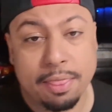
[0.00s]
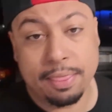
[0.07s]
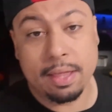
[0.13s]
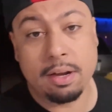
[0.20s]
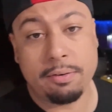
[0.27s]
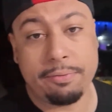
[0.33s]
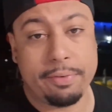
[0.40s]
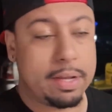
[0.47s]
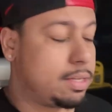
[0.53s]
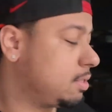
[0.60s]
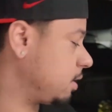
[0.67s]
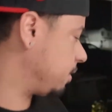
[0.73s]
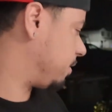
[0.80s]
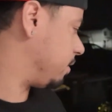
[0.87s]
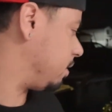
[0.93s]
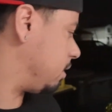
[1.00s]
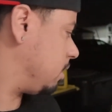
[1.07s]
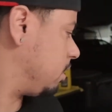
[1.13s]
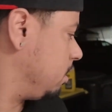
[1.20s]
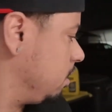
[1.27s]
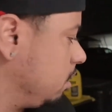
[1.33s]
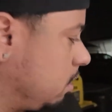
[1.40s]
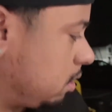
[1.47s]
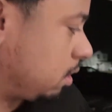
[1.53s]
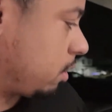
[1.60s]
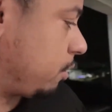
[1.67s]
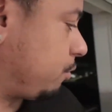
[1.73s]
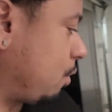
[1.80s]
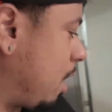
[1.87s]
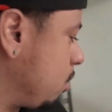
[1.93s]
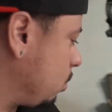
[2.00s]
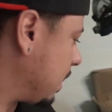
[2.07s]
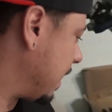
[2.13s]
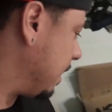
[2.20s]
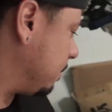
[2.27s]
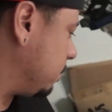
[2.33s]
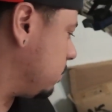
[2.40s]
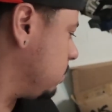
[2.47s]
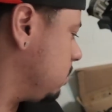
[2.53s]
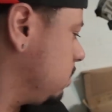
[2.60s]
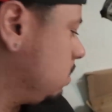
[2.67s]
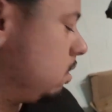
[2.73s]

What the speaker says: did fix the throttle cable.